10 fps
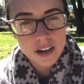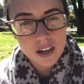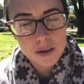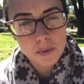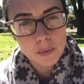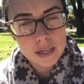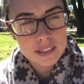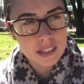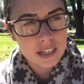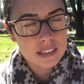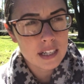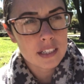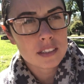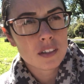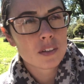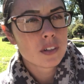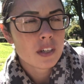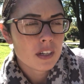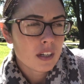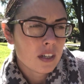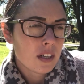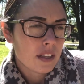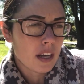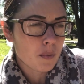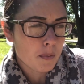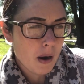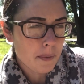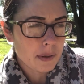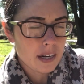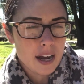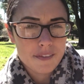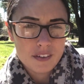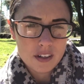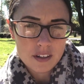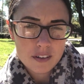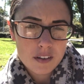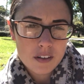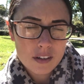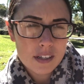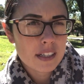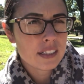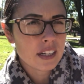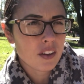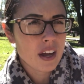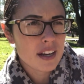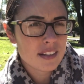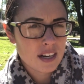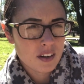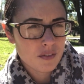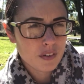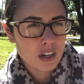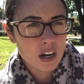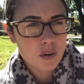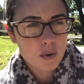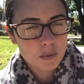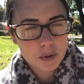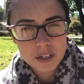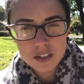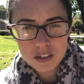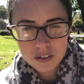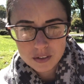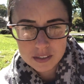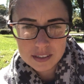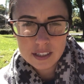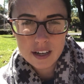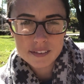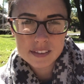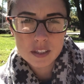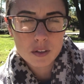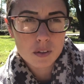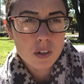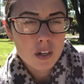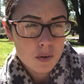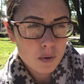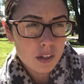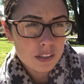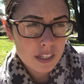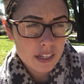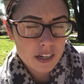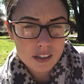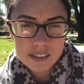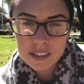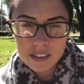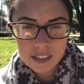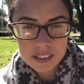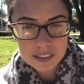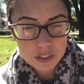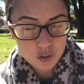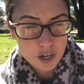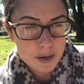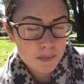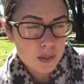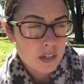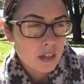in a couple weeks, like I said, so then we're probably gonna have to nail that down, figure out what we're gonna do and stuff. So we're also gonna get our ceilings scraped,